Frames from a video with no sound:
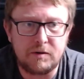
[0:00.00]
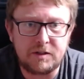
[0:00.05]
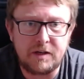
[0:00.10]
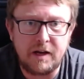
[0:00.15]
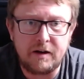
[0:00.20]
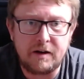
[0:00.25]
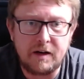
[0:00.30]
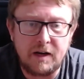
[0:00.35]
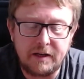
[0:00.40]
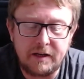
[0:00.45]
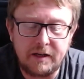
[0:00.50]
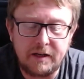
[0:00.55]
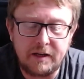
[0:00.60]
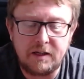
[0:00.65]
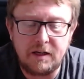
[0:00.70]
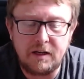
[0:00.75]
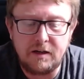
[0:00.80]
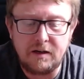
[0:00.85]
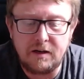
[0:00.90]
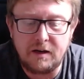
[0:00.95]
now
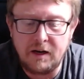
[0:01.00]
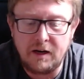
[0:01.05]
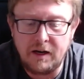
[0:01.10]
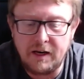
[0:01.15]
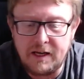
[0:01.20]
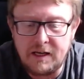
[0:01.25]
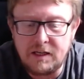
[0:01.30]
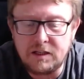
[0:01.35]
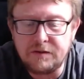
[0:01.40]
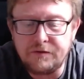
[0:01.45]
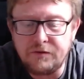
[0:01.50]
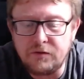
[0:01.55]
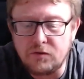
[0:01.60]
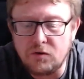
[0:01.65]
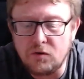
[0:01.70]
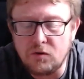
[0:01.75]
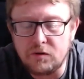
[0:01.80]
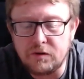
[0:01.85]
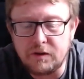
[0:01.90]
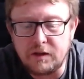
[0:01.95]
collecting Elite for
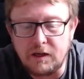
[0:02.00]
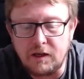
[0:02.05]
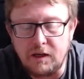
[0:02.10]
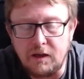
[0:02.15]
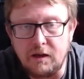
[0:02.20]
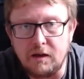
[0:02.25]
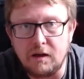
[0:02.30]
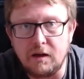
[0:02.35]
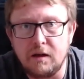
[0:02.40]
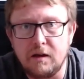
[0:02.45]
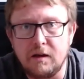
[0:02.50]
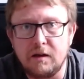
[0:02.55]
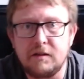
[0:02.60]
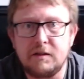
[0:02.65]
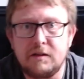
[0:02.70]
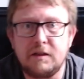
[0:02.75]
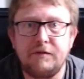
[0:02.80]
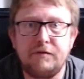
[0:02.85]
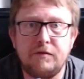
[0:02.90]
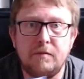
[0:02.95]
all the
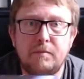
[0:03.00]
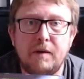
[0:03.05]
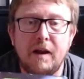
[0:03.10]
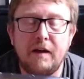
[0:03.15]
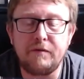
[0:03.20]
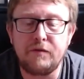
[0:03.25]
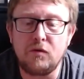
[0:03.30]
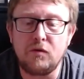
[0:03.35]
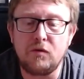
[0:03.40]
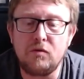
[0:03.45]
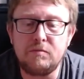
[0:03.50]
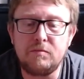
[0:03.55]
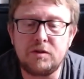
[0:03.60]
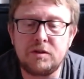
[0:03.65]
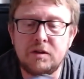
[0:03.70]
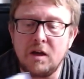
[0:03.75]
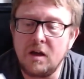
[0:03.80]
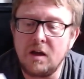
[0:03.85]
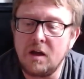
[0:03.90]
different platforms,